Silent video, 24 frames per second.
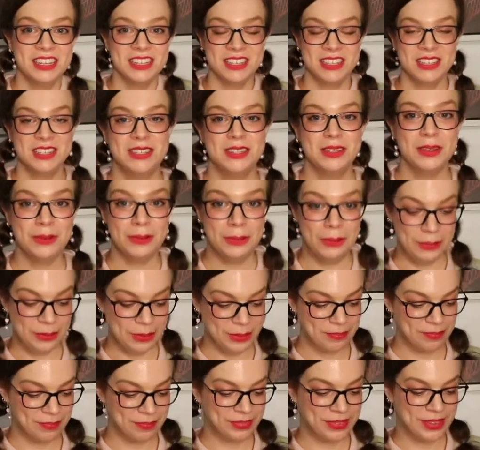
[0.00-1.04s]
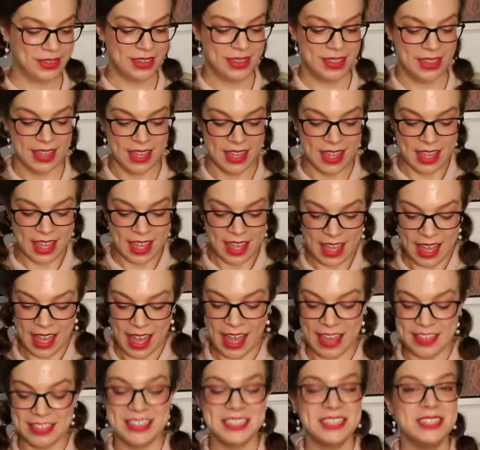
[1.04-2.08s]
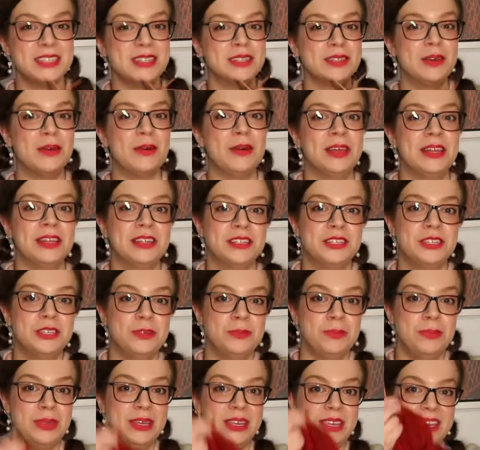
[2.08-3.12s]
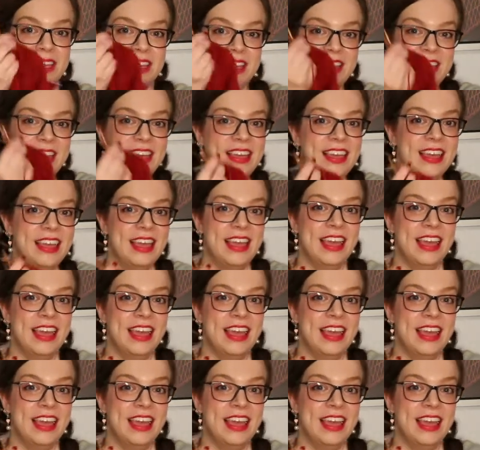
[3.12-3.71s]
So, this is going to be